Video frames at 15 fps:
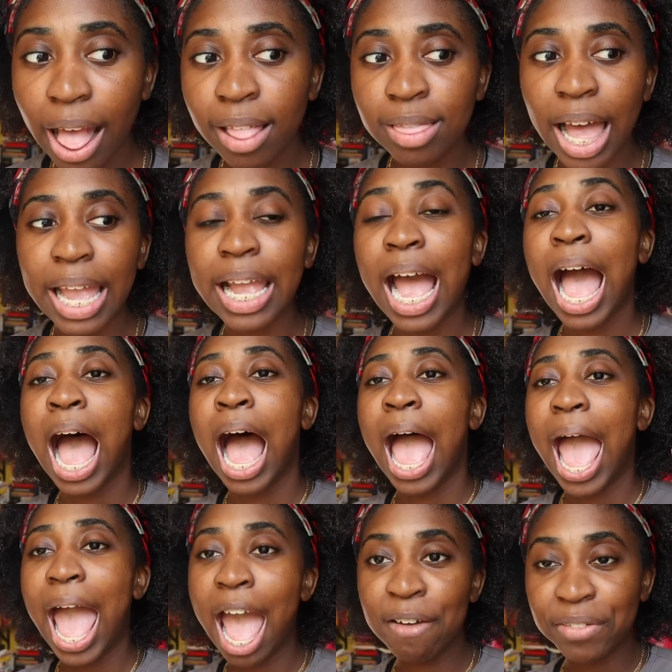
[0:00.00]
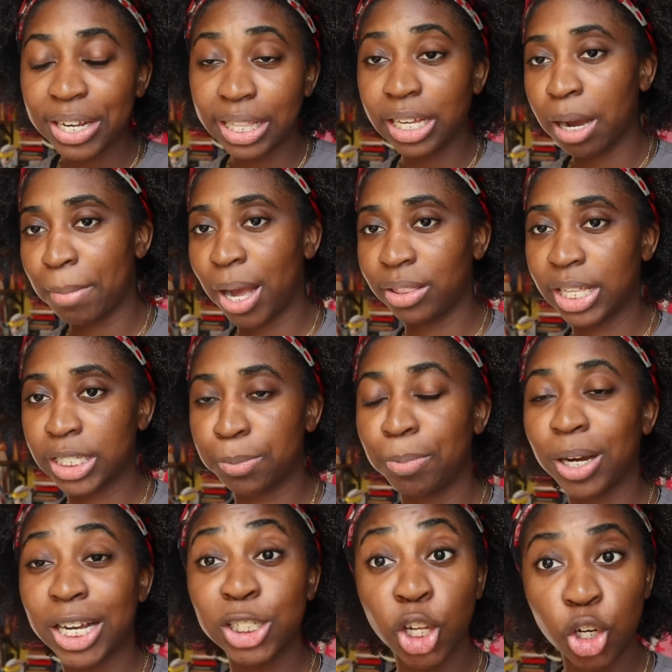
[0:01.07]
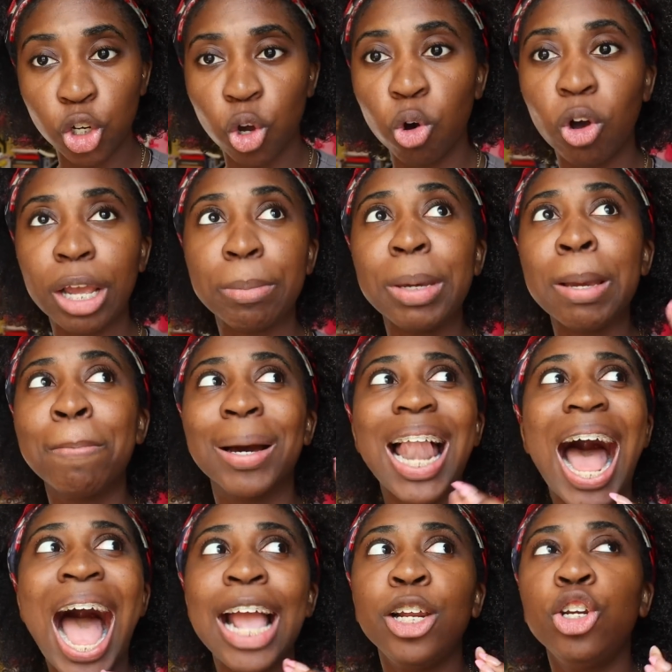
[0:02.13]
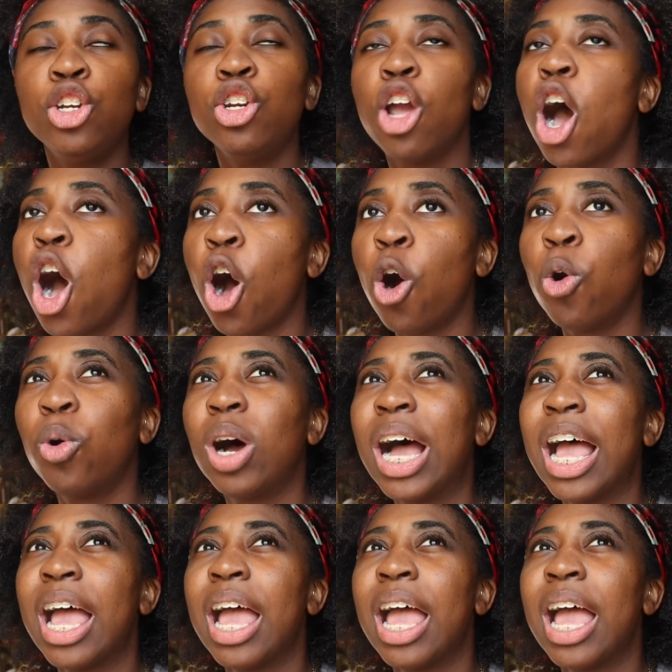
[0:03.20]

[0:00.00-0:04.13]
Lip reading: like, everything about this book is annoying me, but I know